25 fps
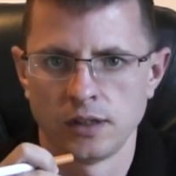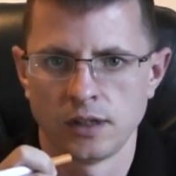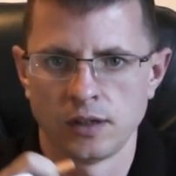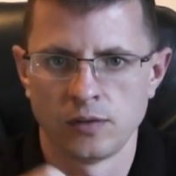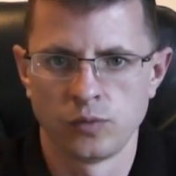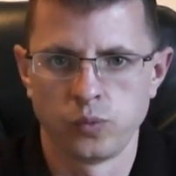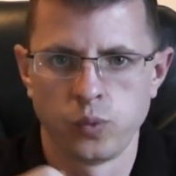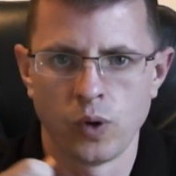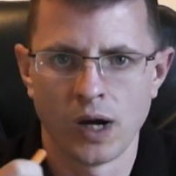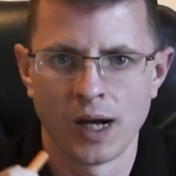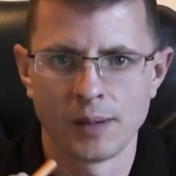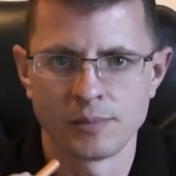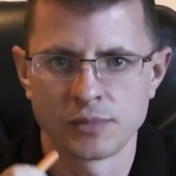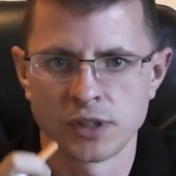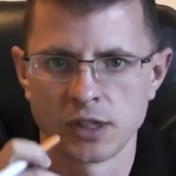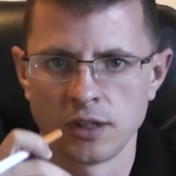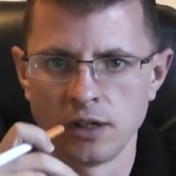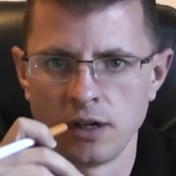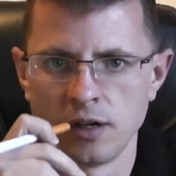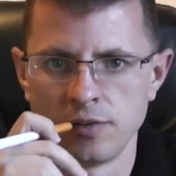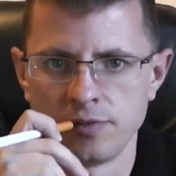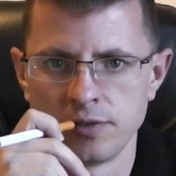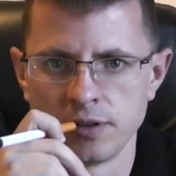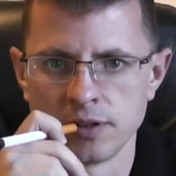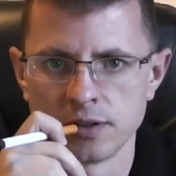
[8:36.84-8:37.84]
I've wiped it
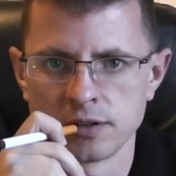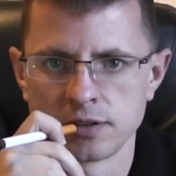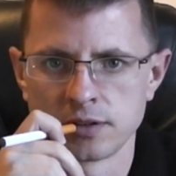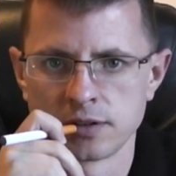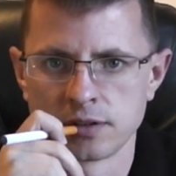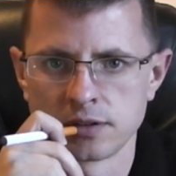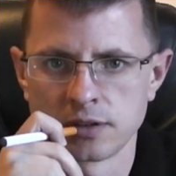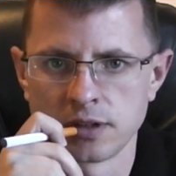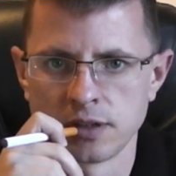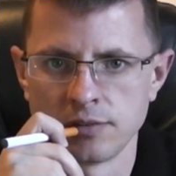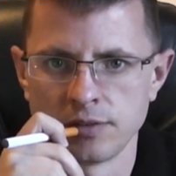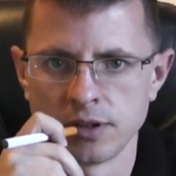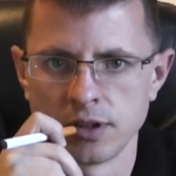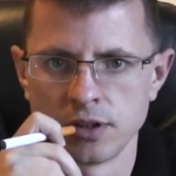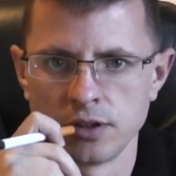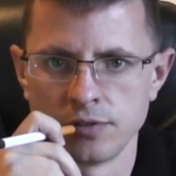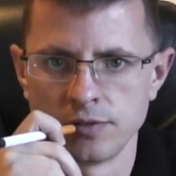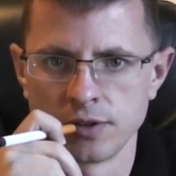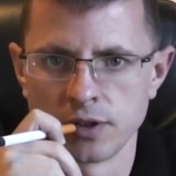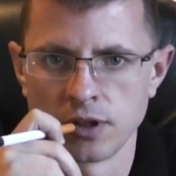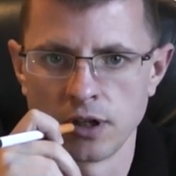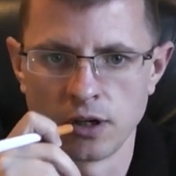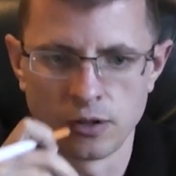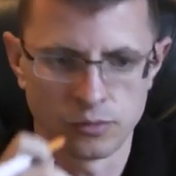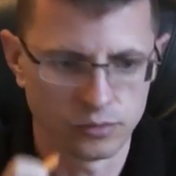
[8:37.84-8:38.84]
off. Let's give it
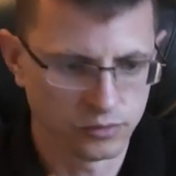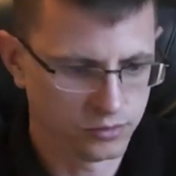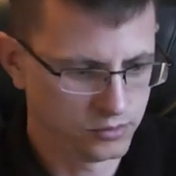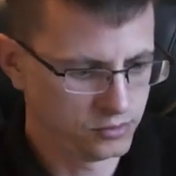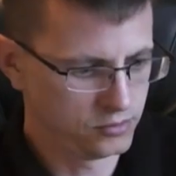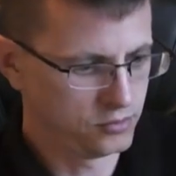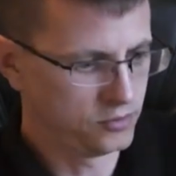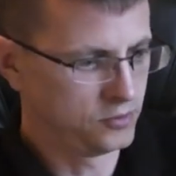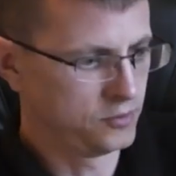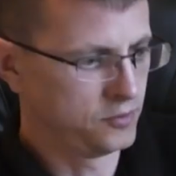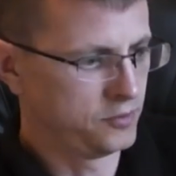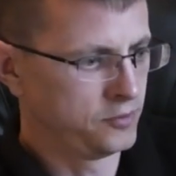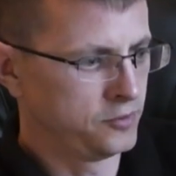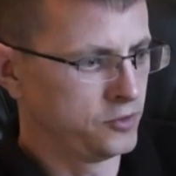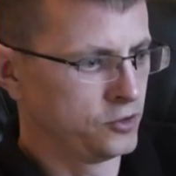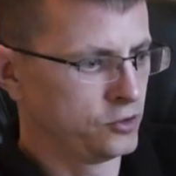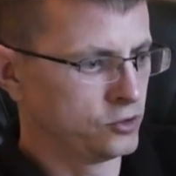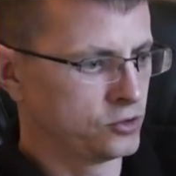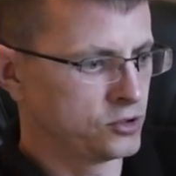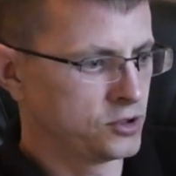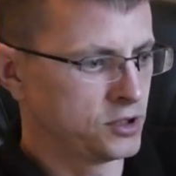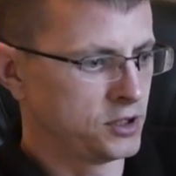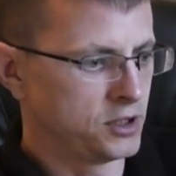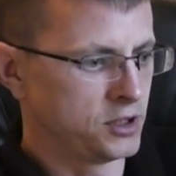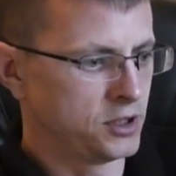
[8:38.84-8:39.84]
another go,
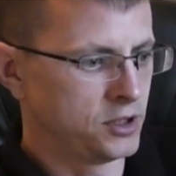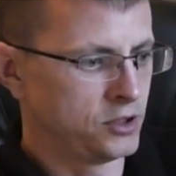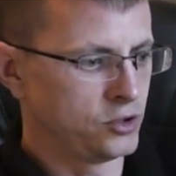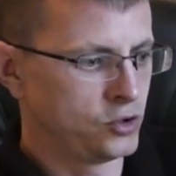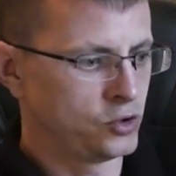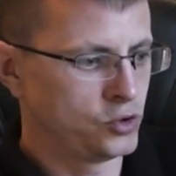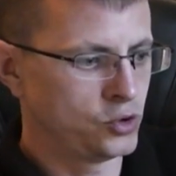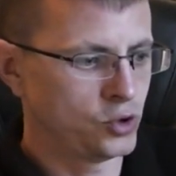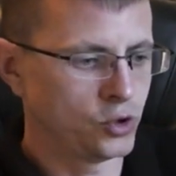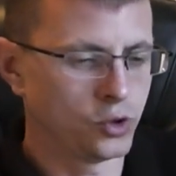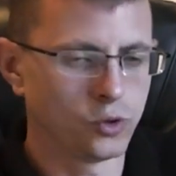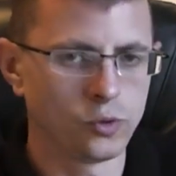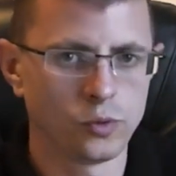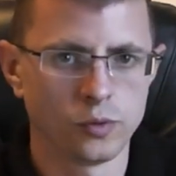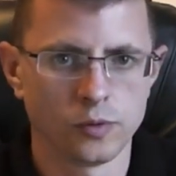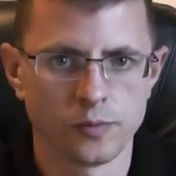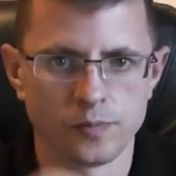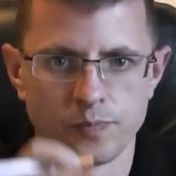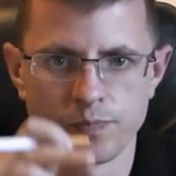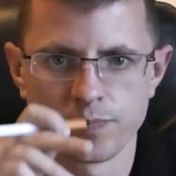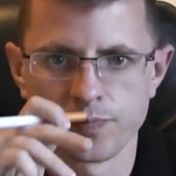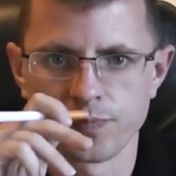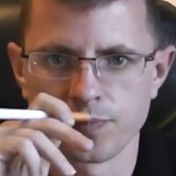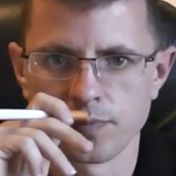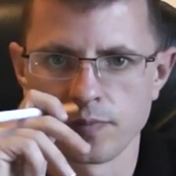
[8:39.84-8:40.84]
forty-two,
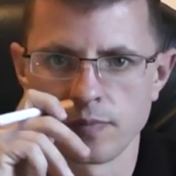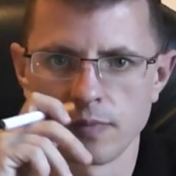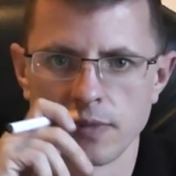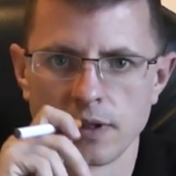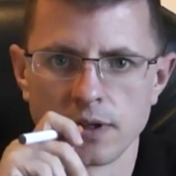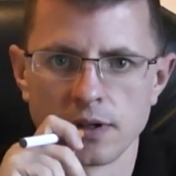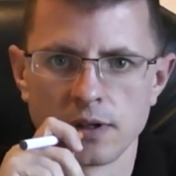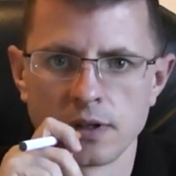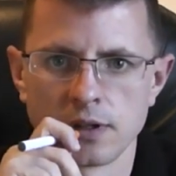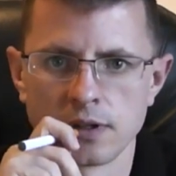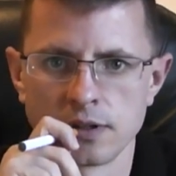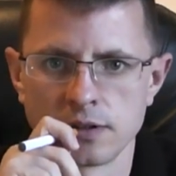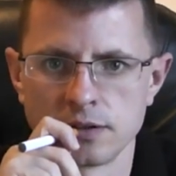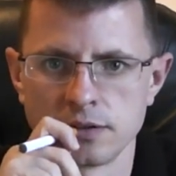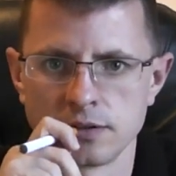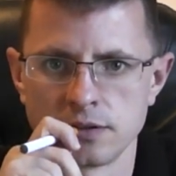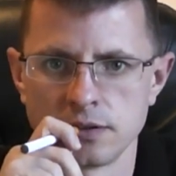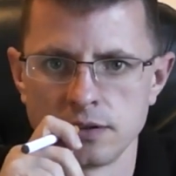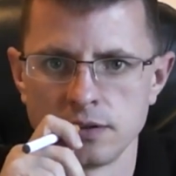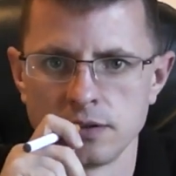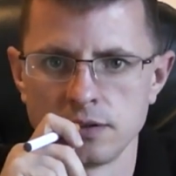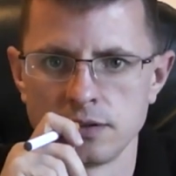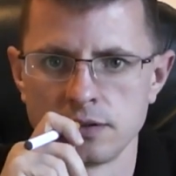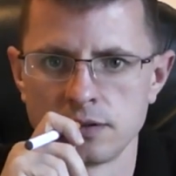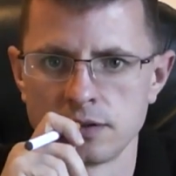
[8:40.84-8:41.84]
and
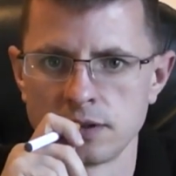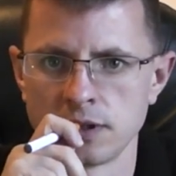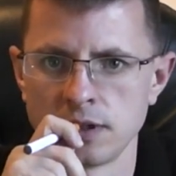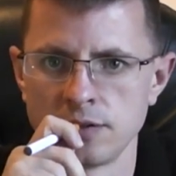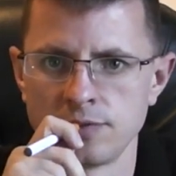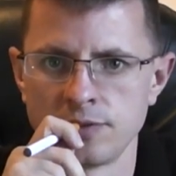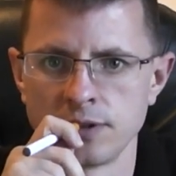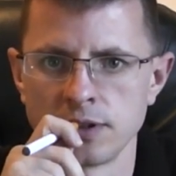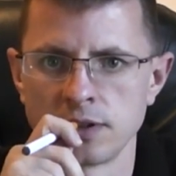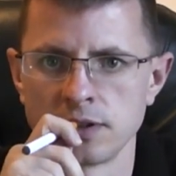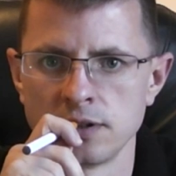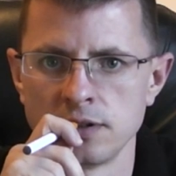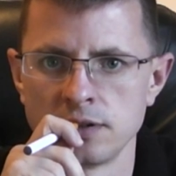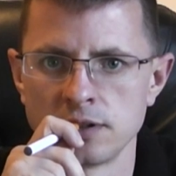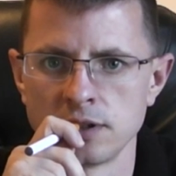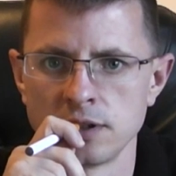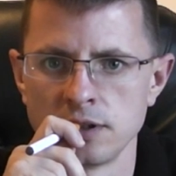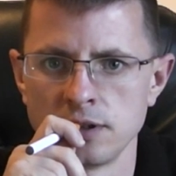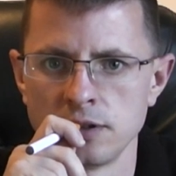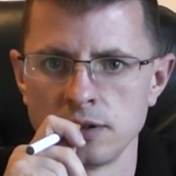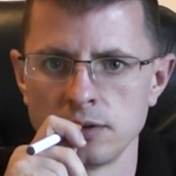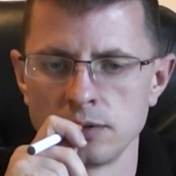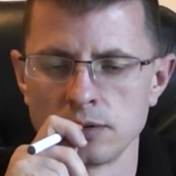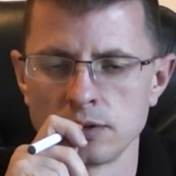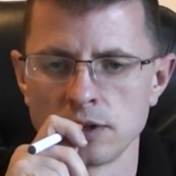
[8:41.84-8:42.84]
see if it
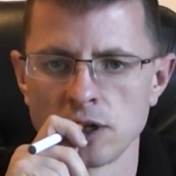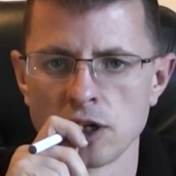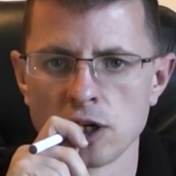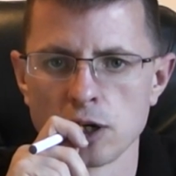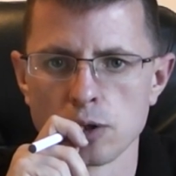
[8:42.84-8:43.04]
continues.